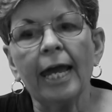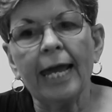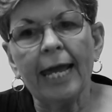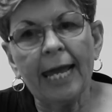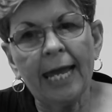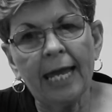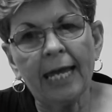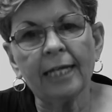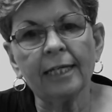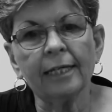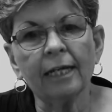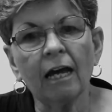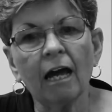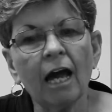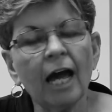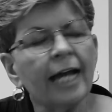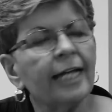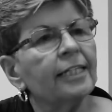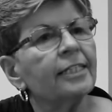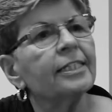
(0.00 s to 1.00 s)
and
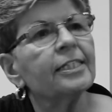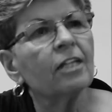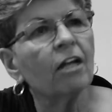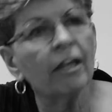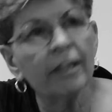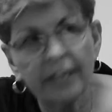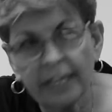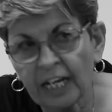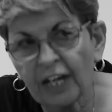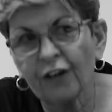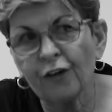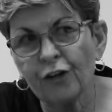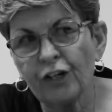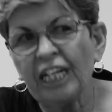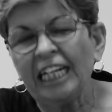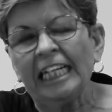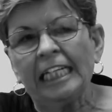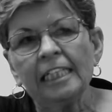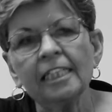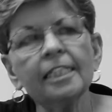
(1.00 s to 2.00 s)
I saw their
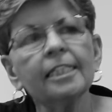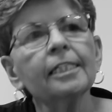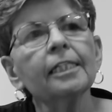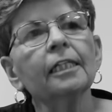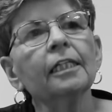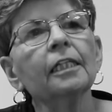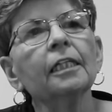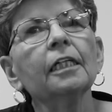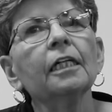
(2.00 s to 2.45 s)
needs.